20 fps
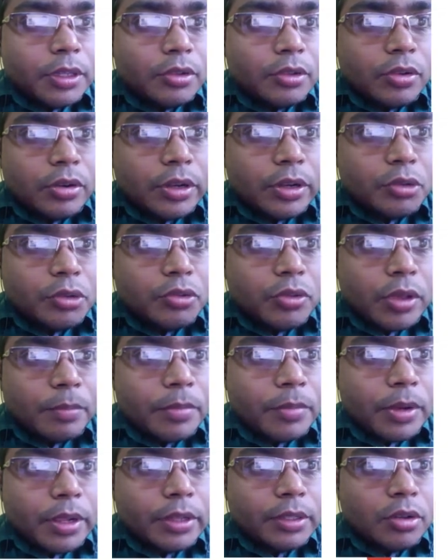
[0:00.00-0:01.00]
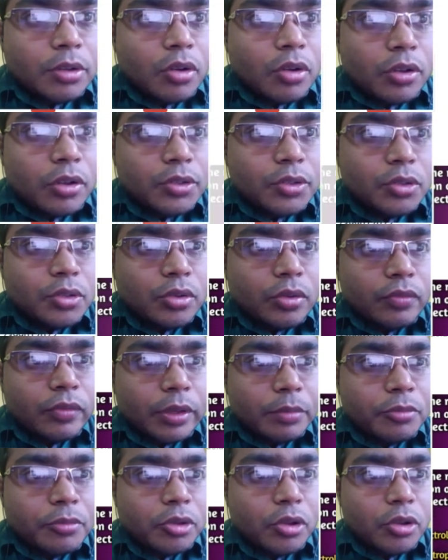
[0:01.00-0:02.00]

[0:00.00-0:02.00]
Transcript: in order to apply the Gauss law, we have to